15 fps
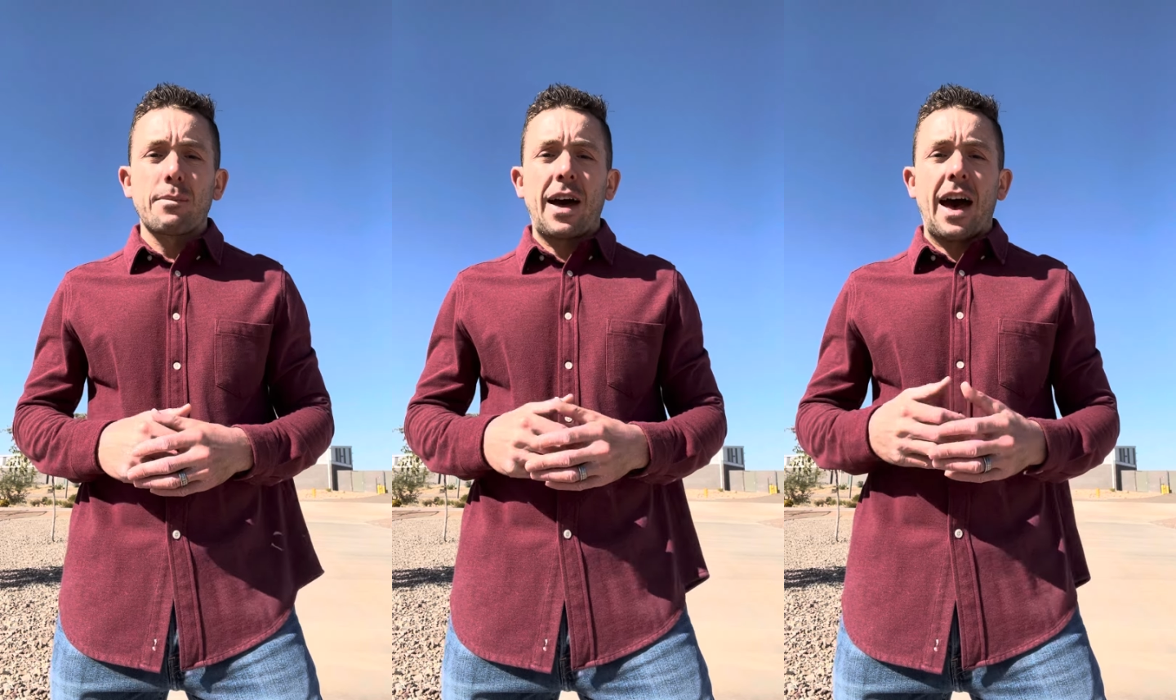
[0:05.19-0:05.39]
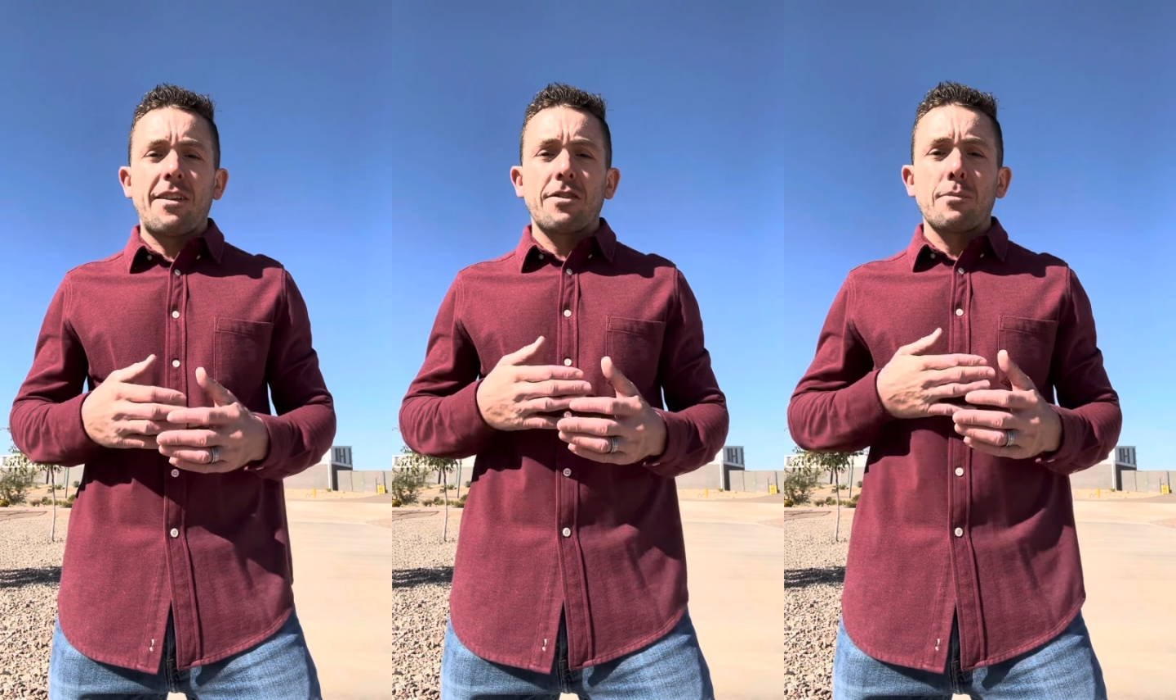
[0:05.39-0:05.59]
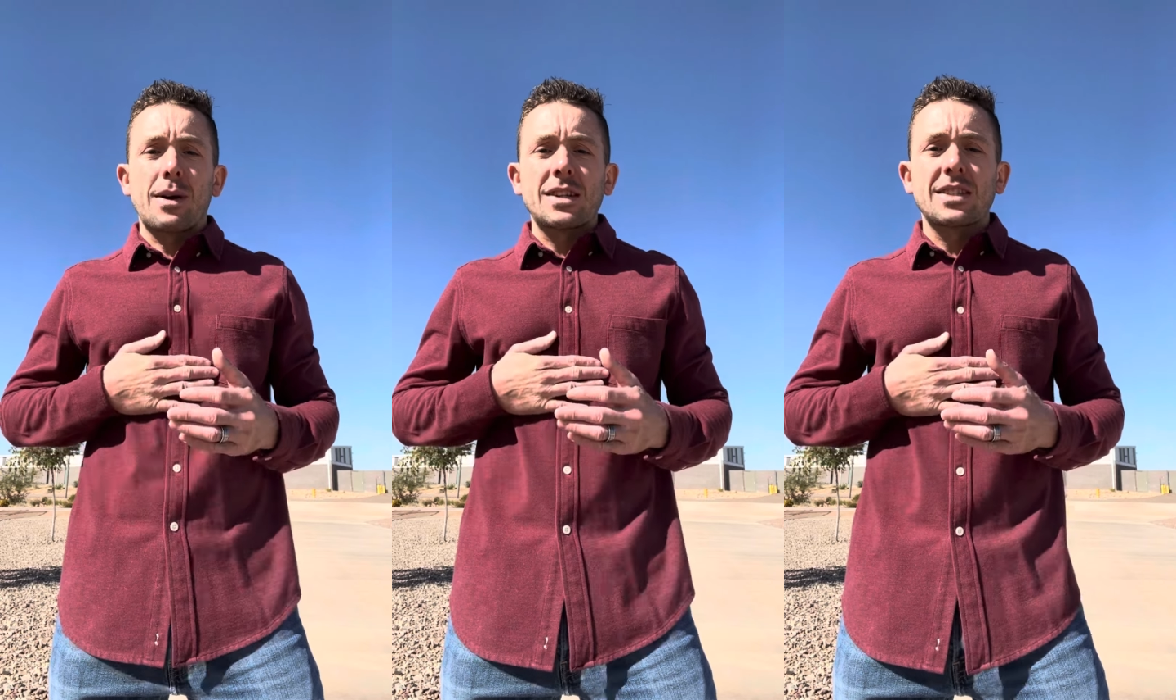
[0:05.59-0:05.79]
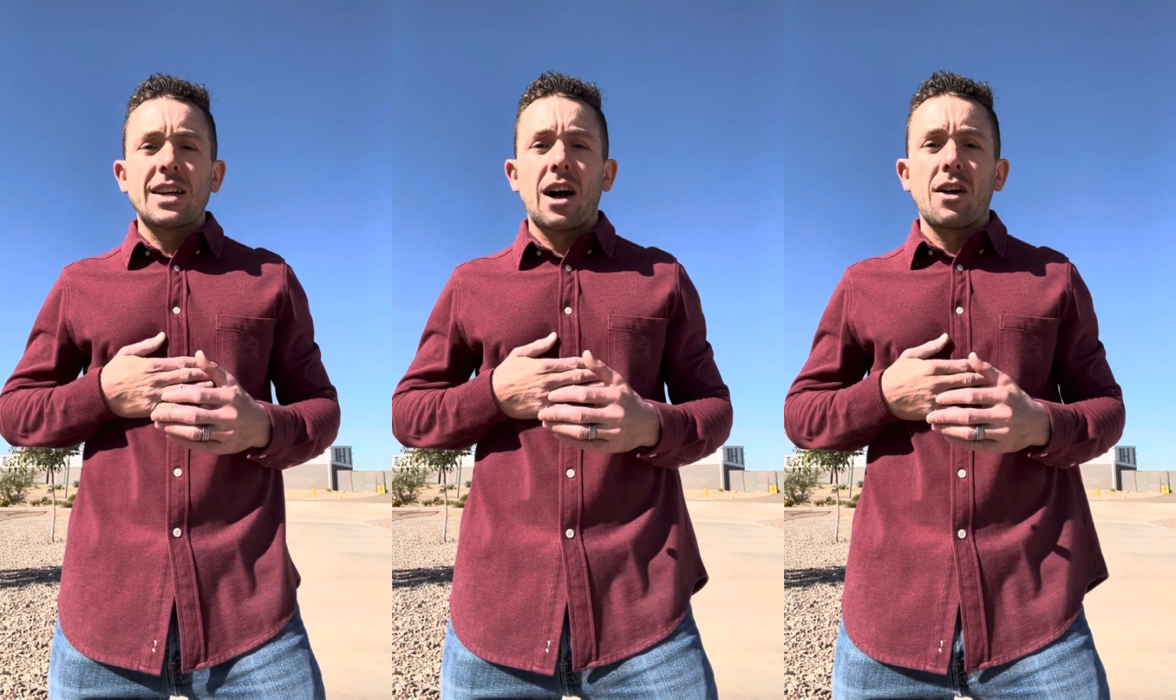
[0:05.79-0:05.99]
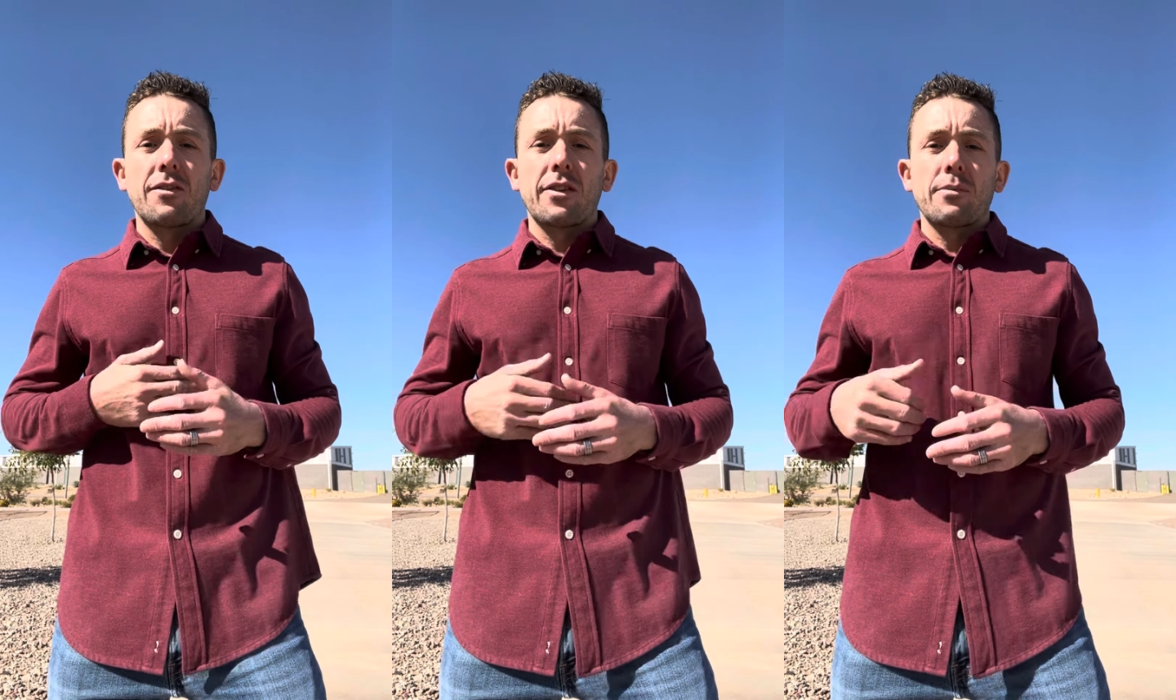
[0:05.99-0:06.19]
behalf of
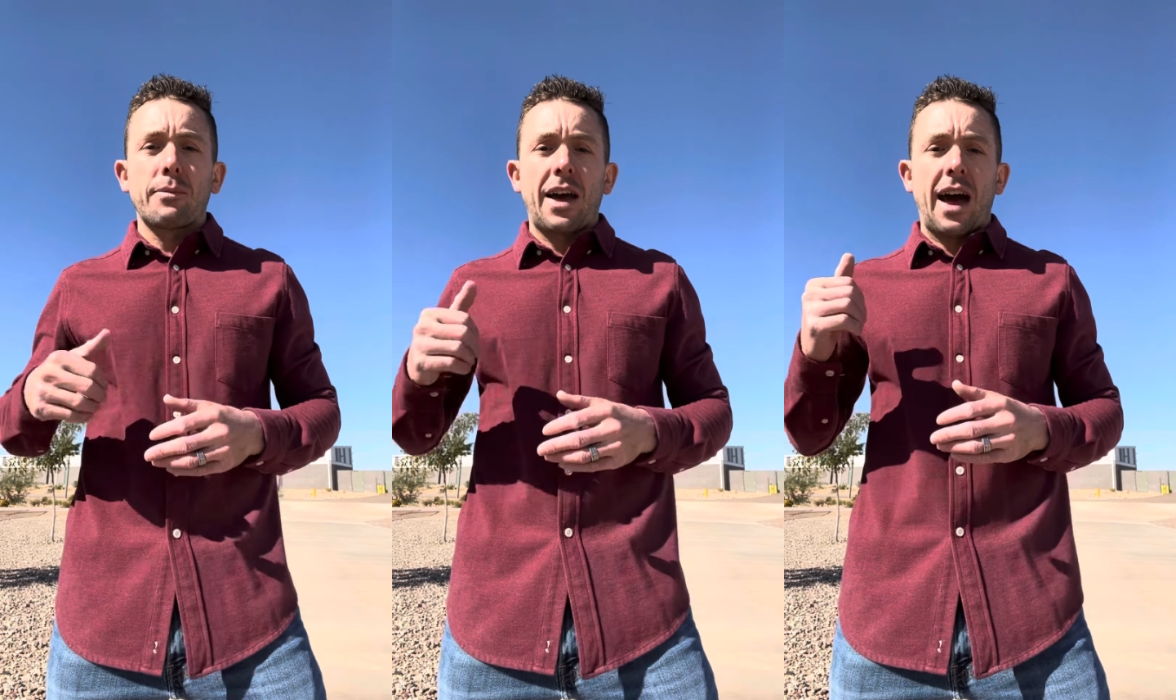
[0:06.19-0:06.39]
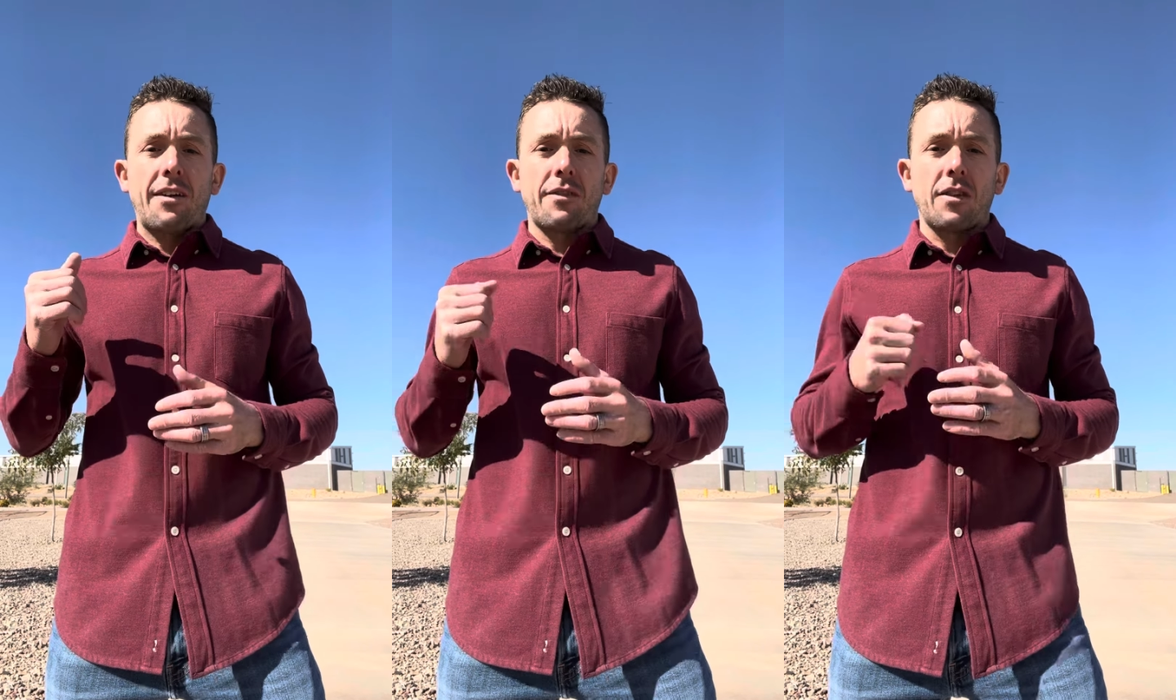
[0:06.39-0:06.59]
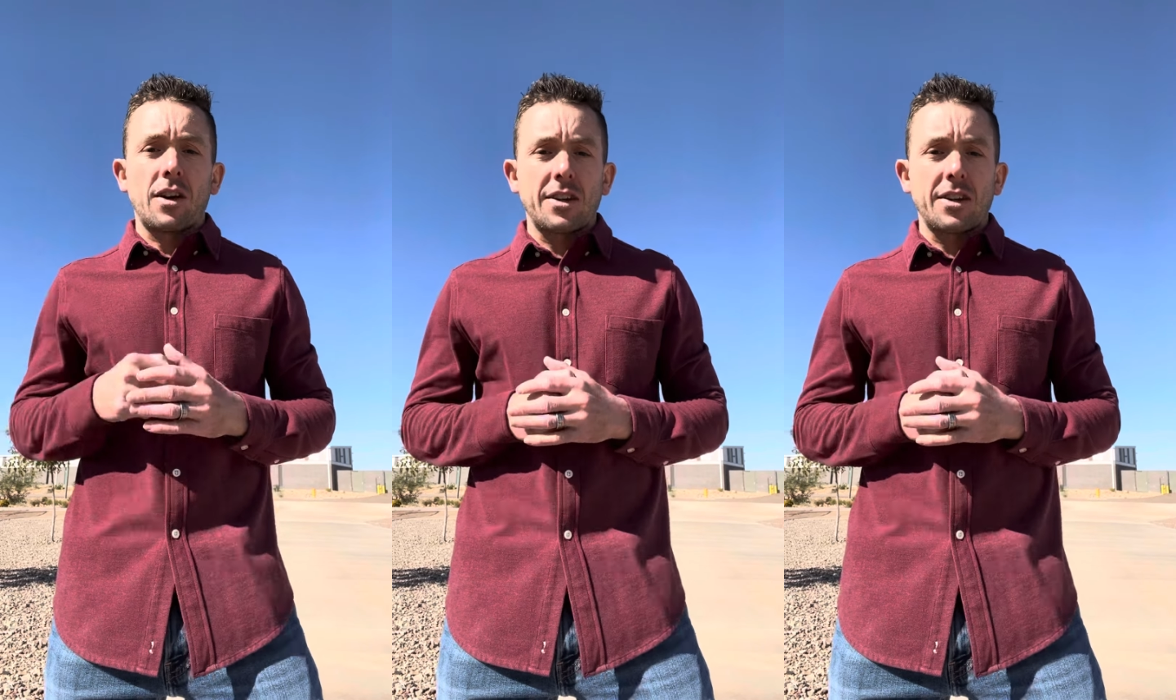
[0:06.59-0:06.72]
myself and behalf of our